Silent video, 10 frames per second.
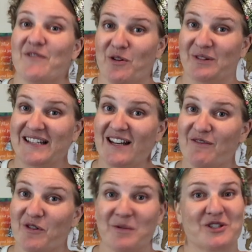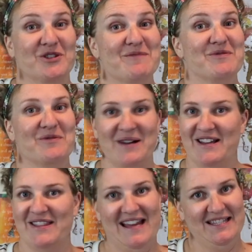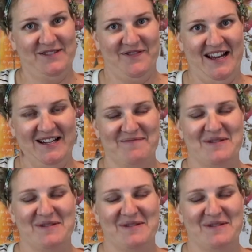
If you only need it for one trip, well, that's fine.